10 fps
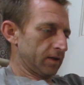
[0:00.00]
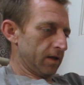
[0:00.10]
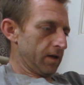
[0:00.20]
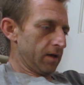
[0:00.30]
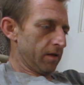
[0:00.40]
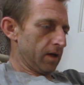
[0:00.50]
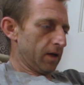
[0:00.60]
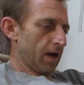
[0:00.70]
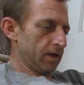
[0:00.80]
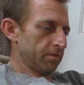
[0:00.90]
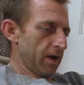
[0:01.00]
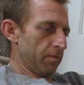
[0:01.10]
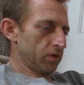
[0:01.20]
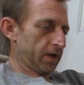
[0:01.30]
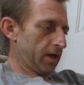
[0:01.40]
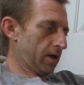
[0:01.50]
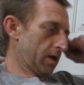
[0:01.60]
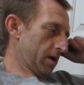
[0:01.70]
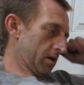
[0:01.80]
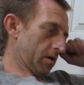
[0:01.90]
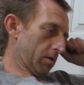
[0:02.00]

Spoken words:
then the case may proceed in